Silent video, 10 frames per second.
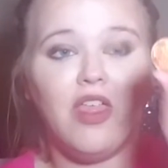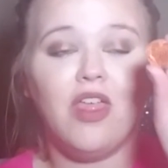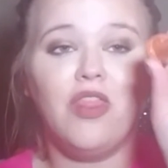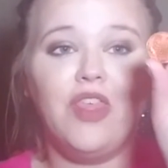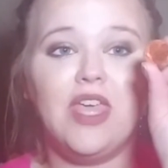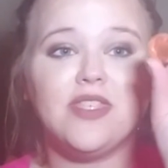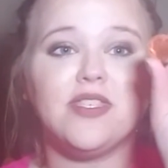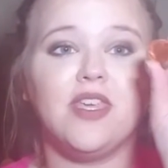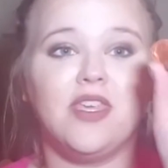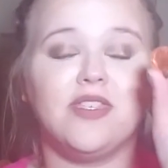These
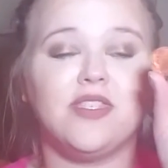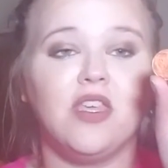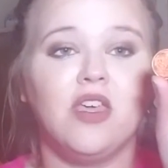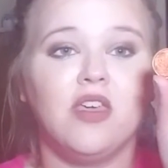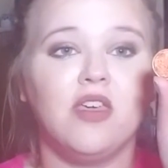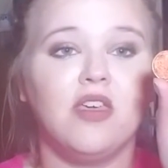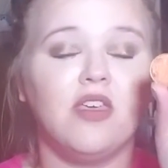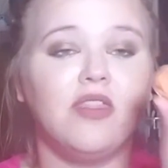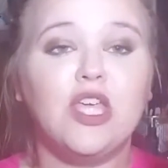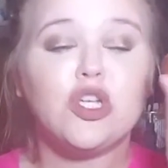
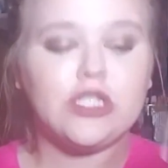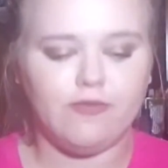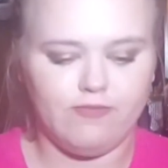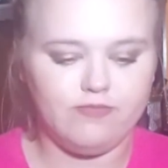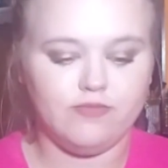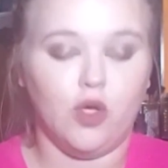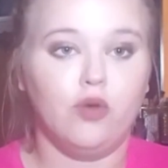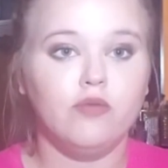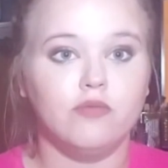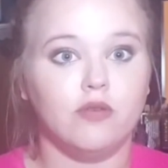are,
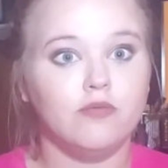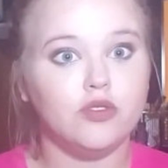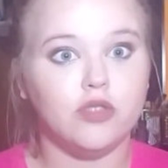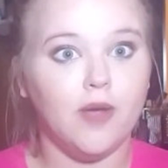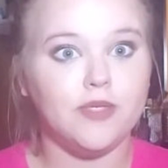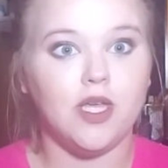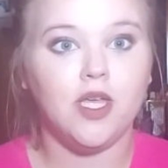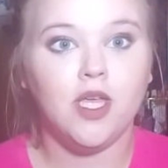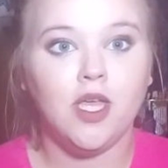oh, I almost dropped it.